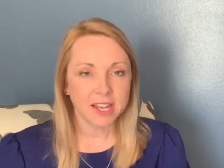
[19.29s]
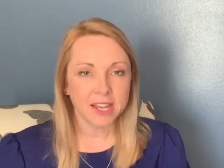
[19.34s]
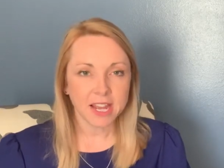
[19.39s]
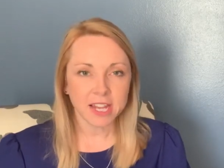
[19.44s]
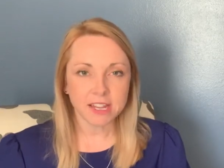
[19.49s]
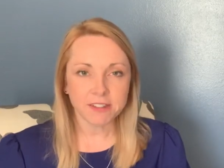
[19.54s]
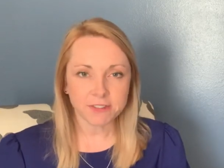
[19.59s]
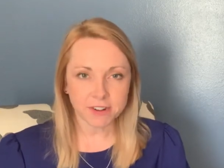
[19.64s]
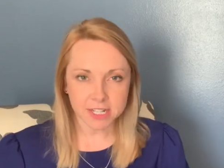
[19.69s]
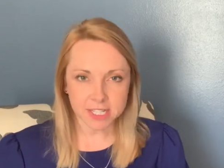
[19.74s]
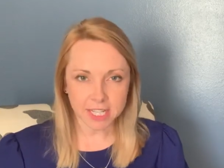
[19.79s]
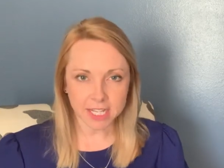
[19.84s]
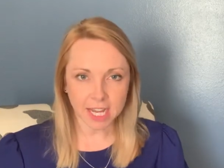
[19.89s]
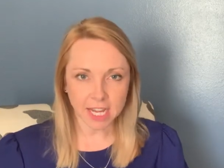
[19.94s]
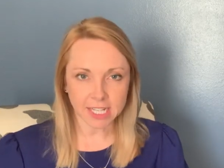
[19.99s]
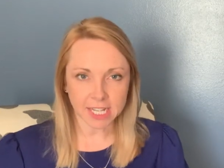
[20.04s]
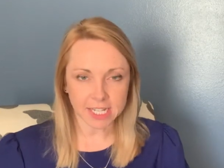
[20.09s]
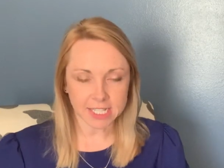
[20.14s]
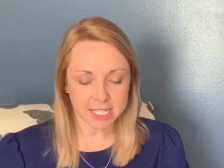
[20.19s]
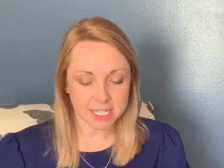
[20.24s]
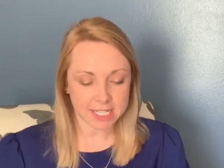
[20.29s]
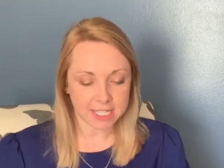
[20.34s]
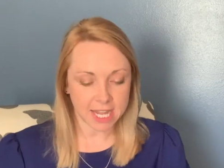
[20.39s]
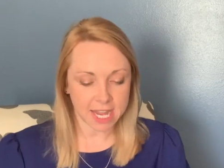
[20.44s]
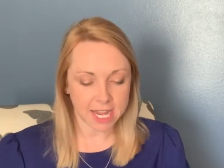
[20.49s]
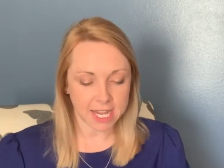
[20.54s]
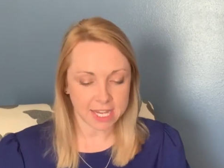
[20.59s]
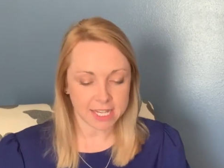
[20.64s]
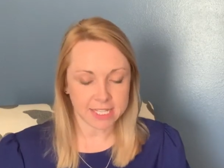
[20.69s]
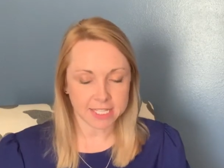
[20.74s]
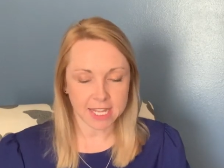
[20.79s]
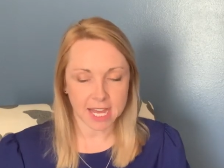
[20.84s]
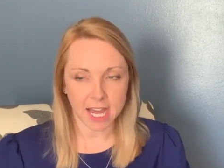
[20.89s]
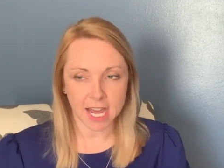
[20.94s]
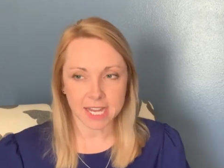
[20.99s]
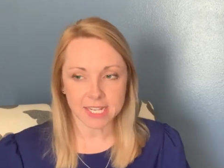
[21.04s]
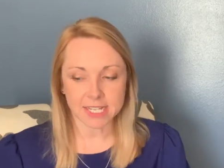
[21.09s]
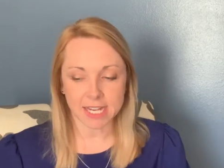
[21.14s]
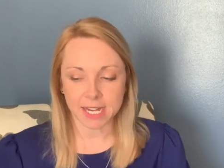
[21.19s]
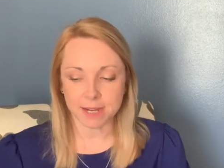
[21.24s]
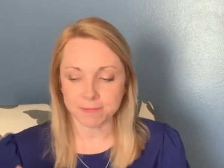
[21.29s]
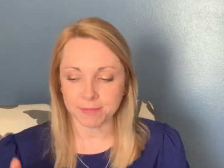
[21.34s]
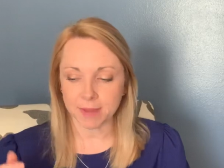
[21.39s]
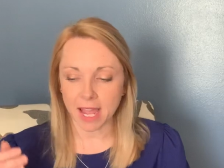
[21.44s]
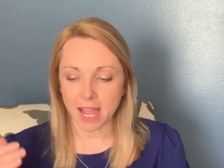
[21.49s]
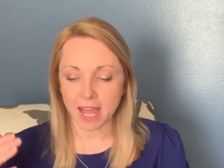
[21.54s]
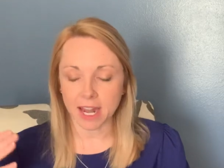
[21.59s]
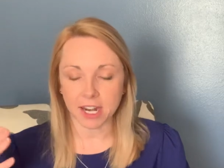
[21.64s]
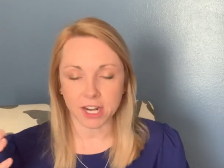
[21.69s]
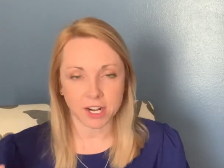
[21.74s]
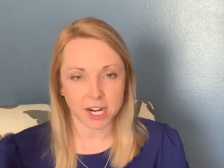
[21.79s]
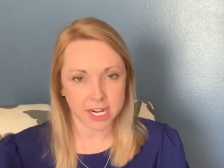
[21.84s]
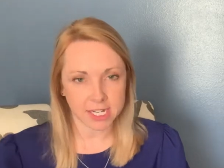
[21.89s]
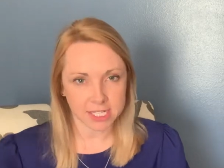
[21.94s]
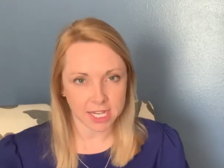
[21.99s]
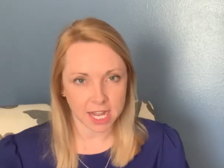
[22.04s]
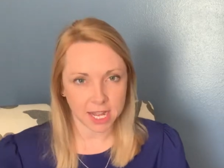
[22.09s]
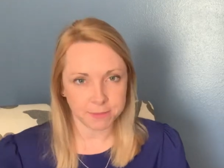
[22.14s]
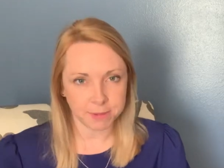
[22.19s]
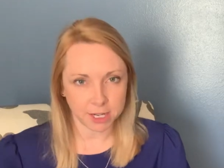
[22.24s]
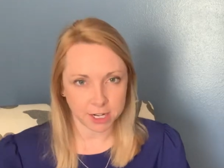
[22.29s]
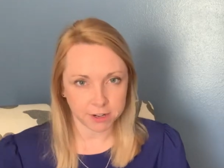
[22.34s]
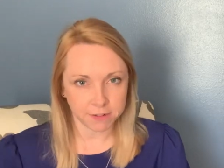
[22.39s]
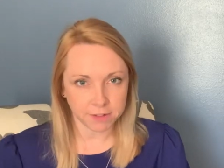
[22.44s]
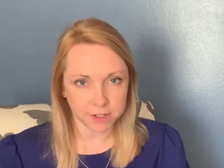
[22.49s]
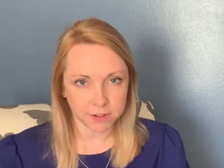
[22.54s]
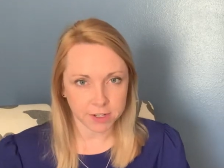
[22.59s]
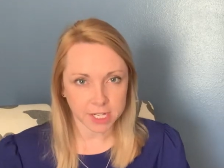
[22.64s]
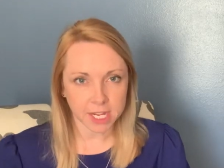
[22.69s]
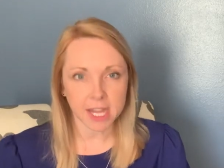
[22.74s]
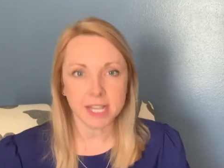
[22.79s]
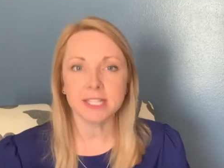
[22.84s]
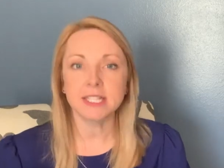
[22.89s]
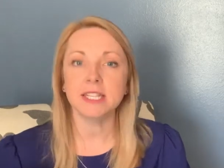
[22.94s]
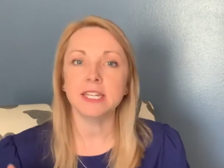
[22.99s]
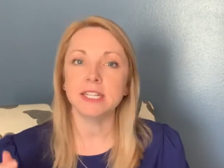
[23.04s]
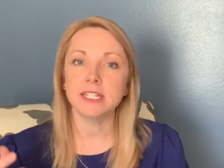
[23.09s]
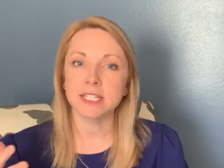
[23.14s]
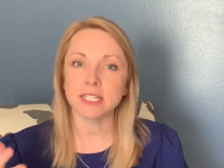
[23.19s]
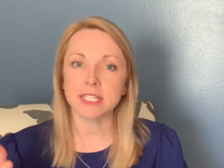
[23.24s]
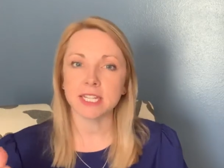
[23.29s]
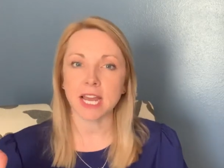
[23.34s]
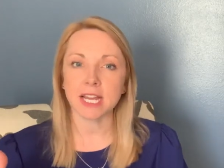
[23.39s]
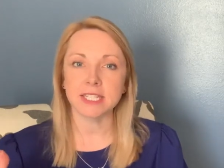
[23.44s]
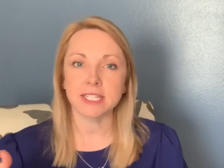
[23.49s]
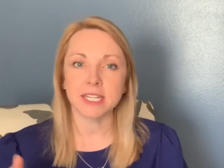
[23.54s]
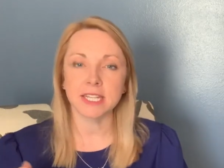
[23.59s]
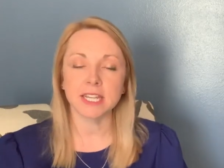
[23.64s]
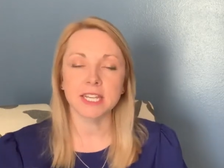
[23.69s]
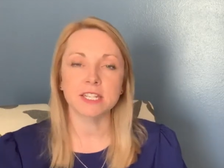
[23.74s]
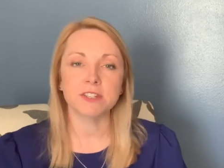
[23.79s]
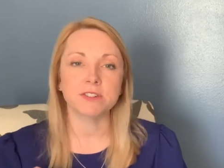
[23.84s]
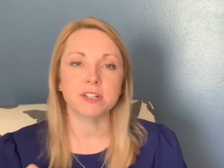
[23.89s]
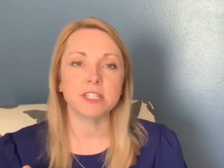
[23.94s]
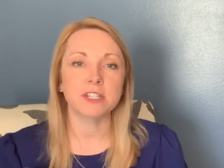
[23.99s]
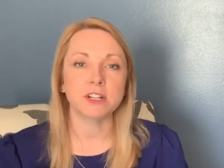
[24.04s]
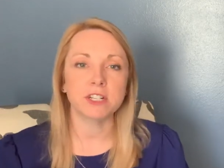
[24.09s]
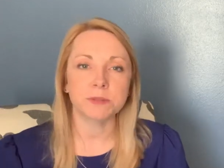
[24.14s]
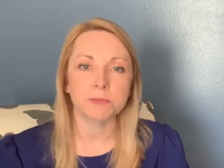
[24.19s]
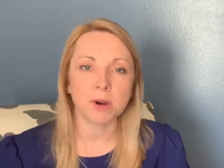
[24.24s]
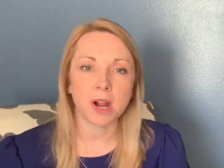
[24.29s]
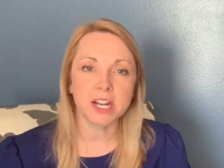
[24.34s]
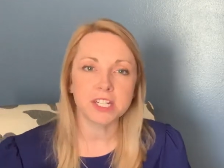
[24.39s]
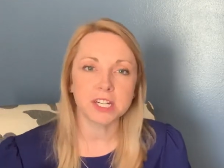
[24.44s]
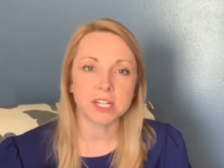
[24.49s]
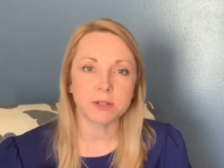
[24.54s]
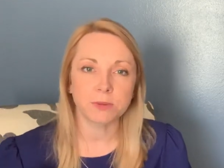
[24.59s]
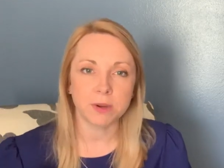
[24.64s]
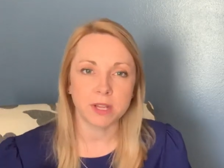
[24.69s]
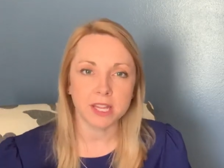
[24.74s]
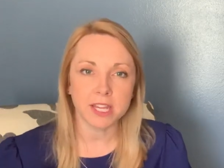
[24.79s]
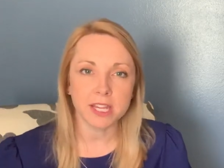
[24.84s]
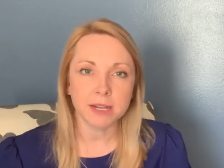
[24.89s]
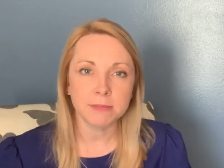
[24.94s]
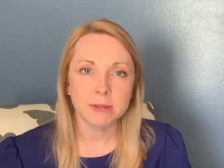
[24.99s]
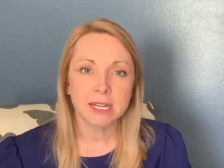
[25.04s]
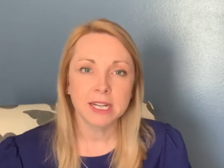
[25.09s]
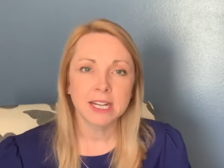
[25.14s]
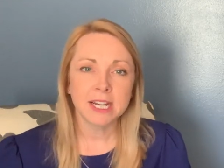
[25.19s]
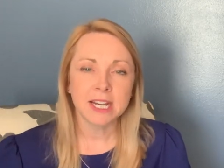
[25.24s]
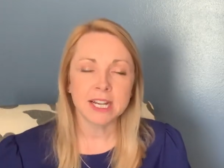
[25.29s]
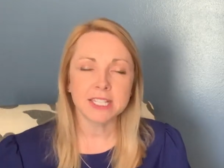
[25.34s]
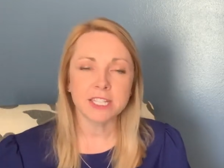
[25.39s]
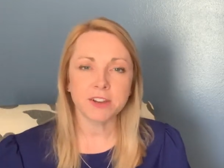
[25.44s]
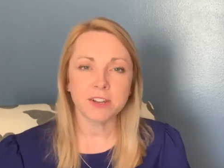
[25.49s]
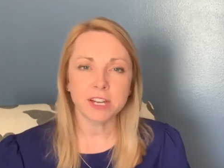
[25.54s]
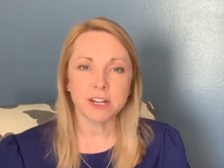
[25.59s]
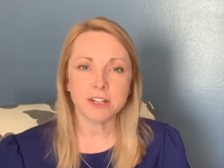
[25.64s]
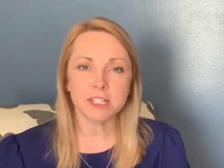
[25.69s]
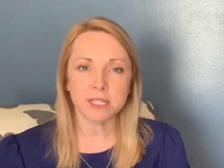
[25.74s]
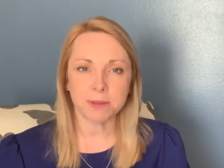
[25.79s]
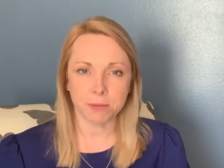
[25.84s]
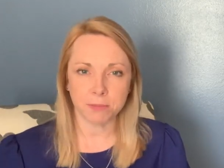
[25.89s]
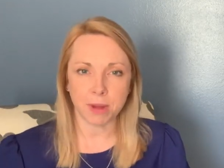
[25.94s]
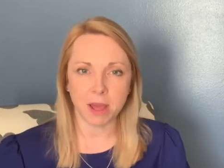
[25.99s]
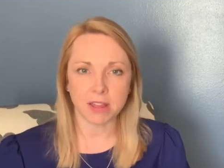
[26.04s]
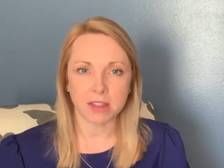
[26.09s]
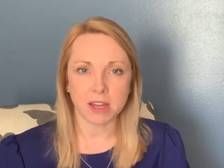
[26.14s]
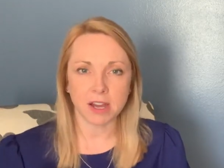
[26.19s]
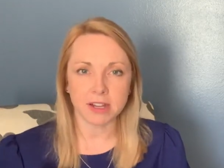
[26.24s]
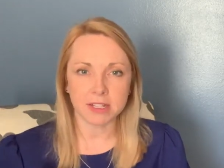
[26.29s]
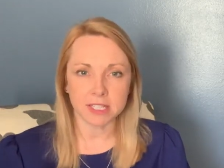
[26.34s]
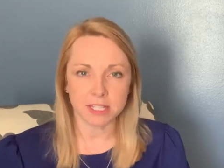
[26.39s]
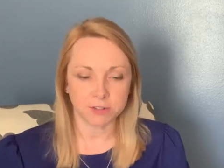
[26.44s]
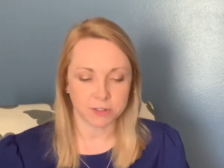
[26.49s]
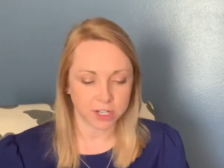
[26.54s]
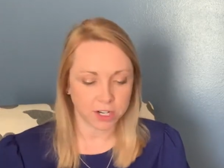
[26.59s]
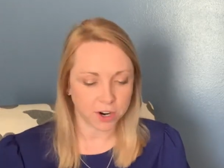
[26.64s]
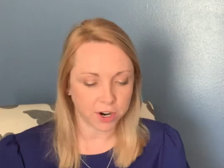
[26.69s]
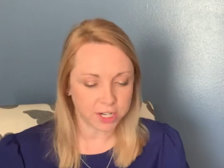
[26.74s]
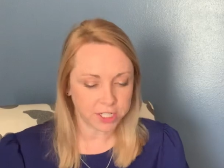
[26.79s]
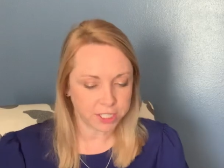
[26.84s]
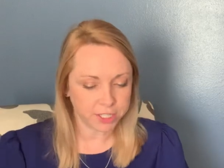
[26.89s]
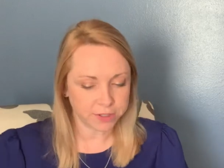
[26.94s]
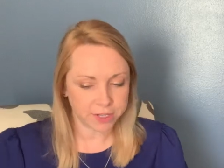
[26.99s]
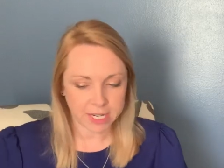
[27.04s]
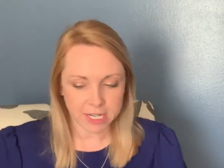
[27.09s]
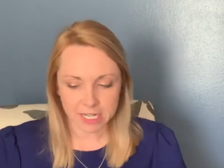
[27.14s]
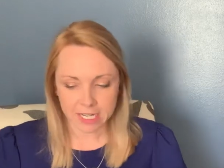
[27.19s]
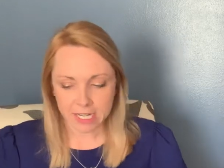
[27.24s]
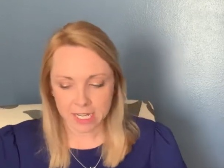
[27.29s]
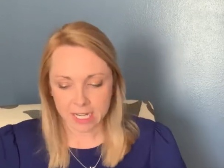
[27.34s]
And the first thing I'd like to say is that I had a great time interviewing Casey and discussing his research project with him. And so here are some of my thoughts in regard to it.